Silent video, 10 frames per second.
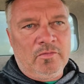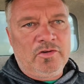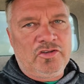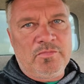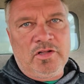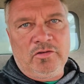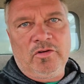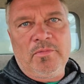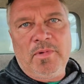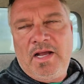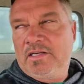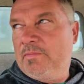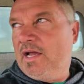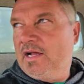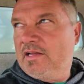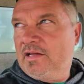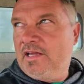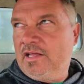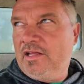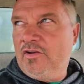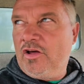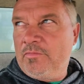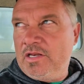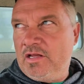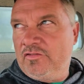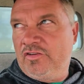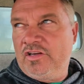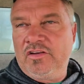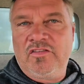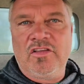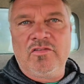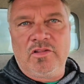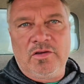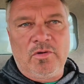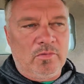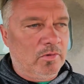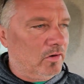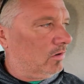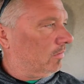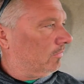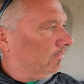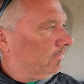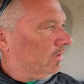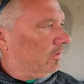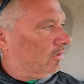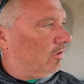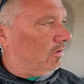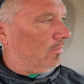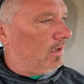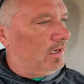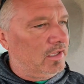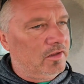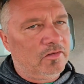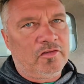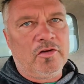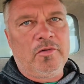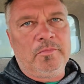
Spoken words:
we should be able to run back to back and not be nudging continually while we're combining. So